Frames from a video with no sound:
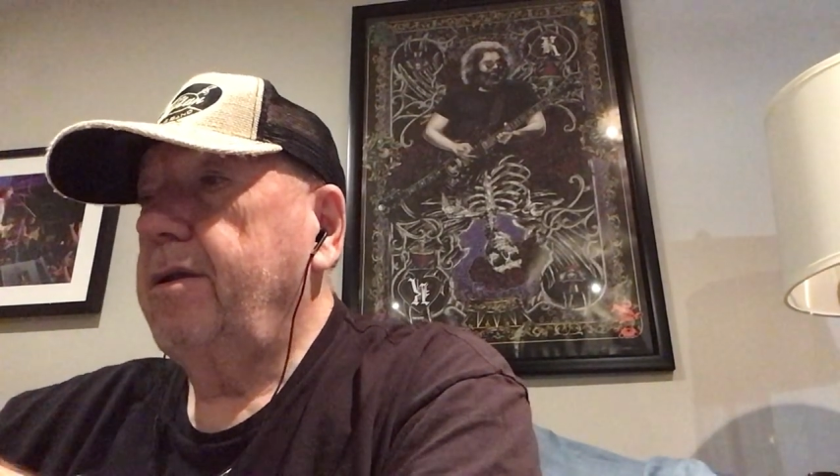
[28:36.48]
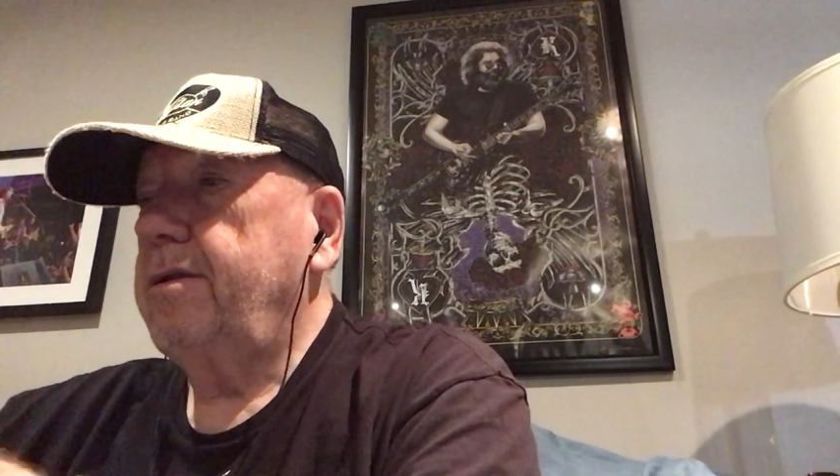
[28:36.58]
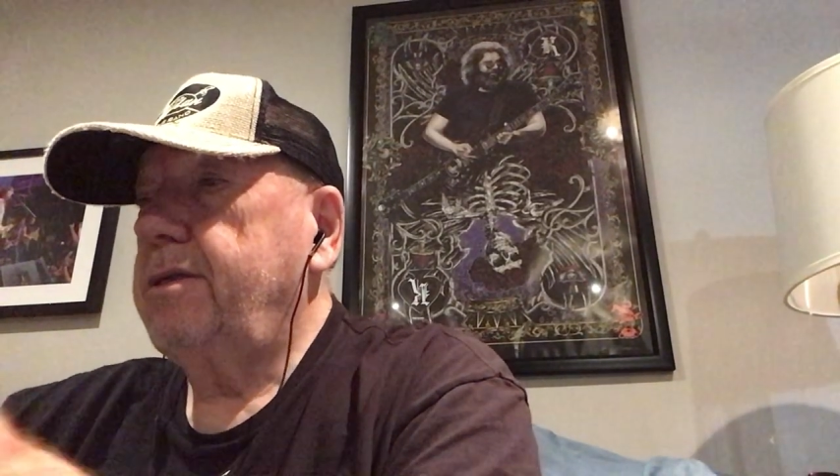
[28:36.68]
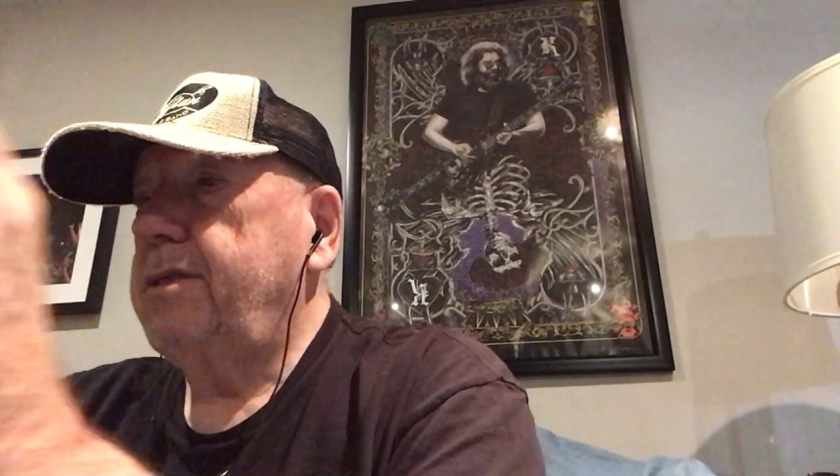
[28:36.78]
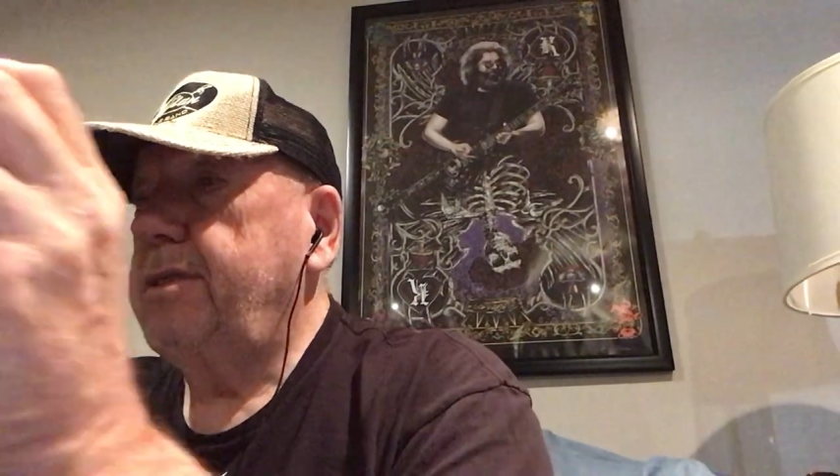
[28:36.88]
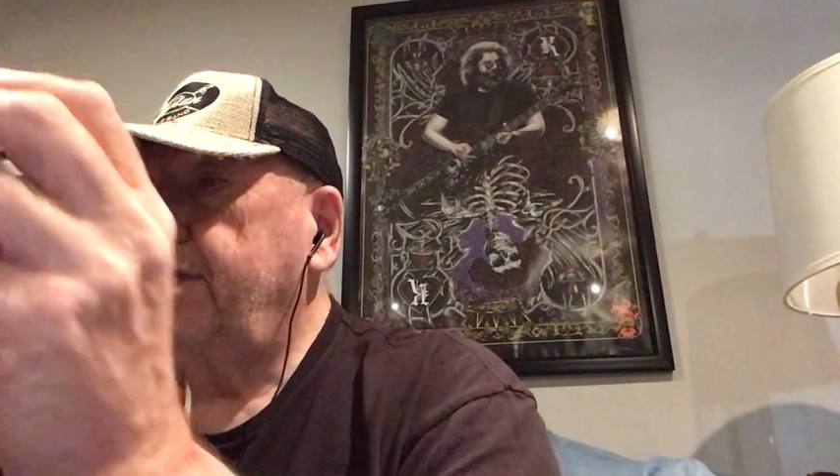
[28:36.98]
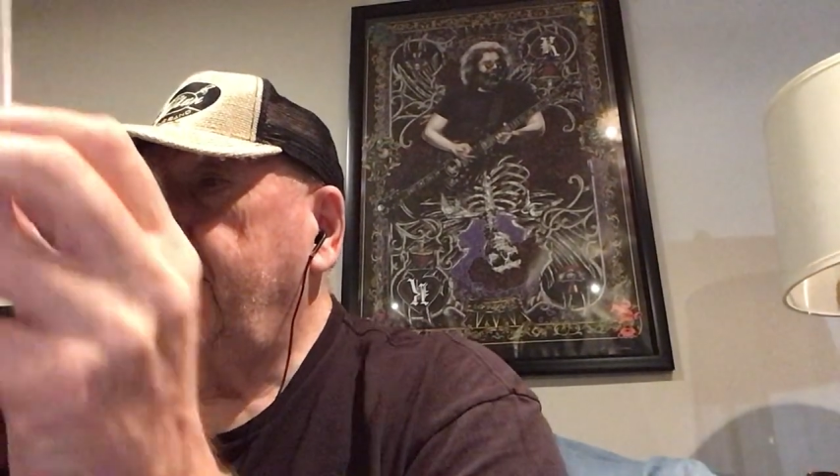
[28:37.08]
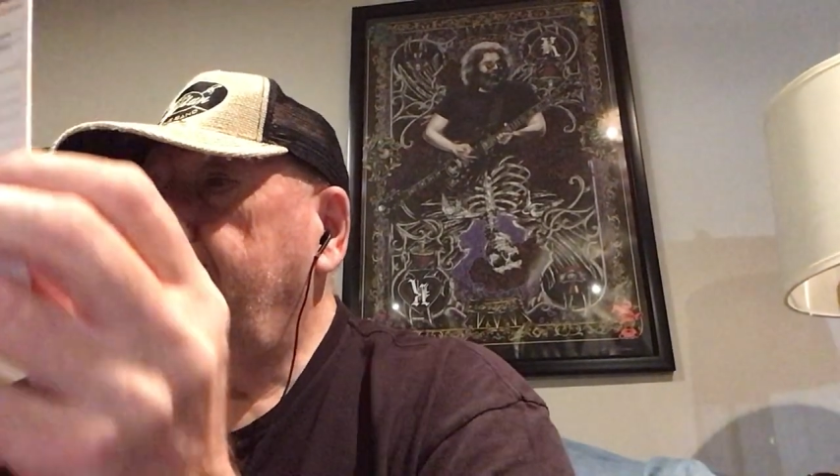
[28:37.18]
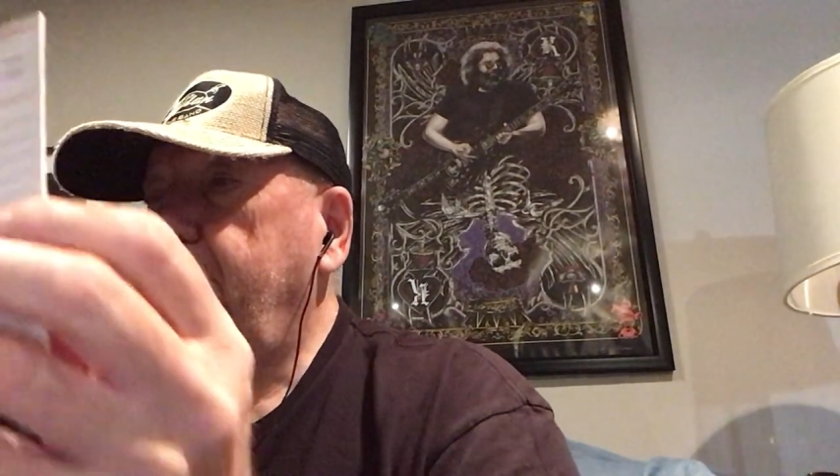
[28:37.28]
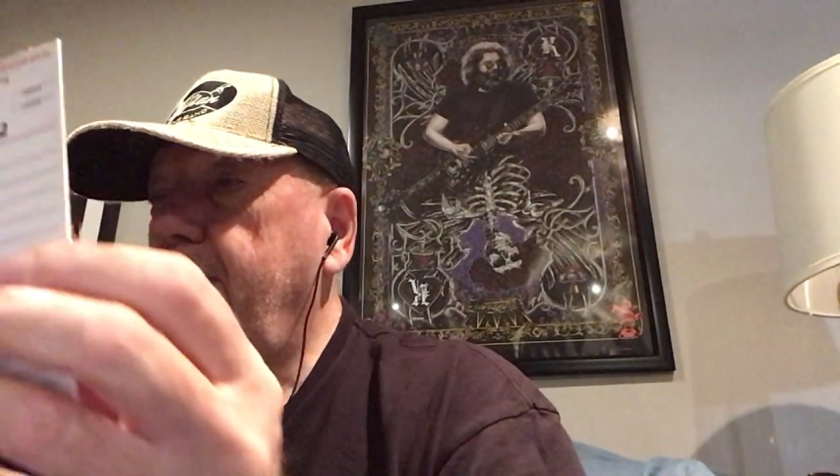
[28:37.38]
and
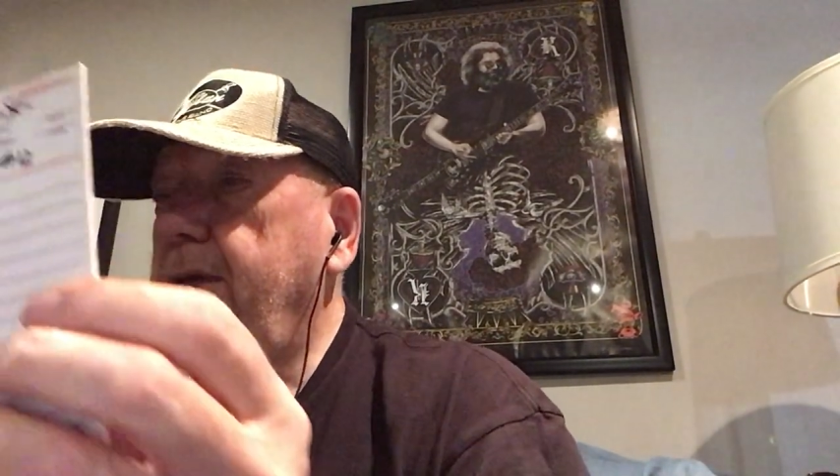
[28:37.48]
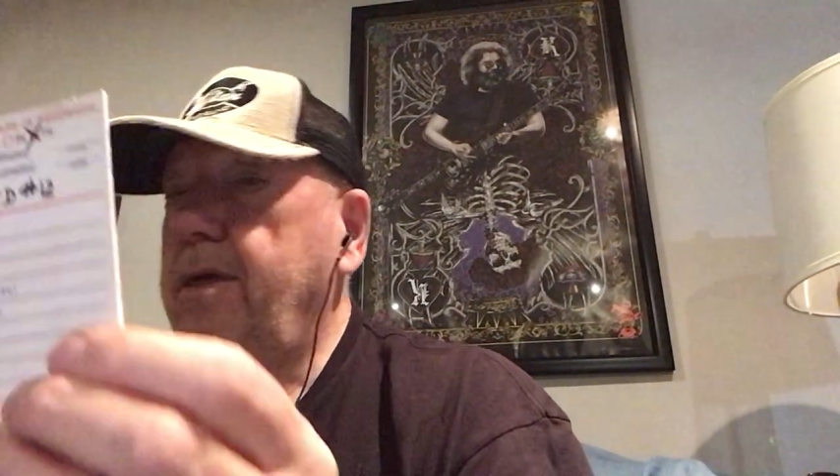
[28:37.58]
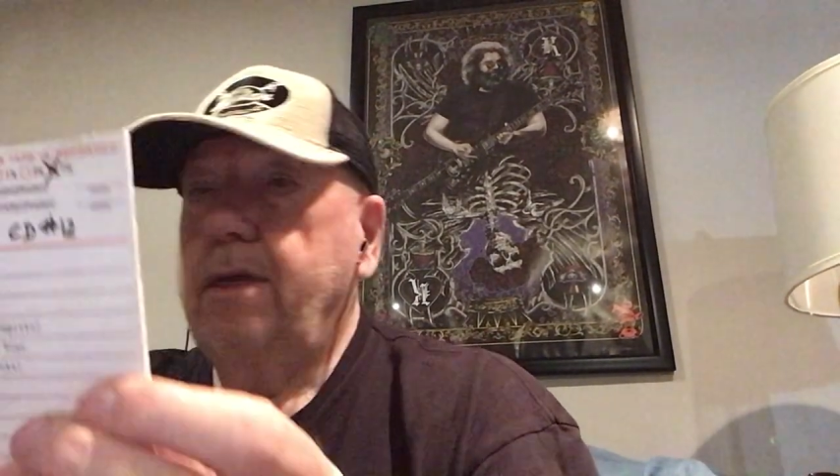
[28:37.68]
see.